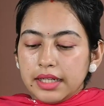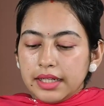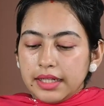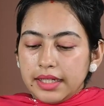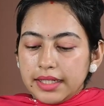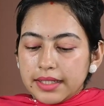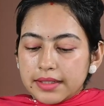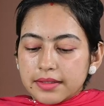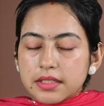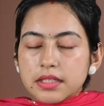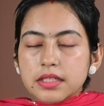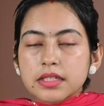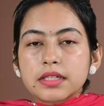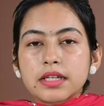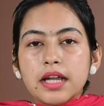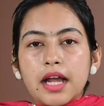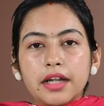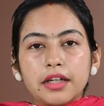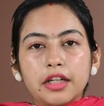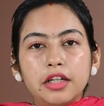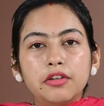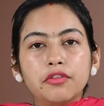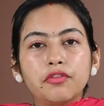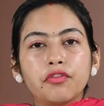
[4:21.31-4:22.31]
It's
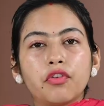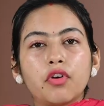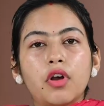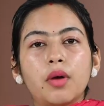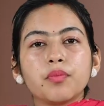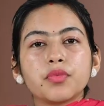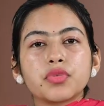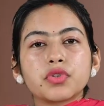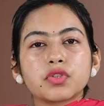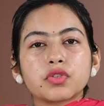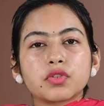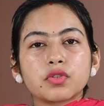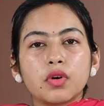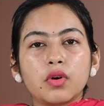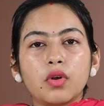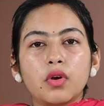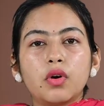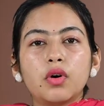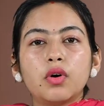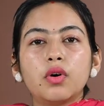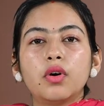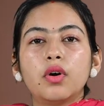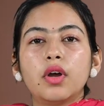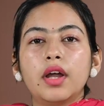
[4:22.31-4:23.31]
starting from
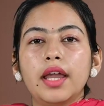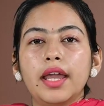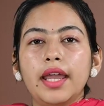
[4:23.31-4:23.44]
slow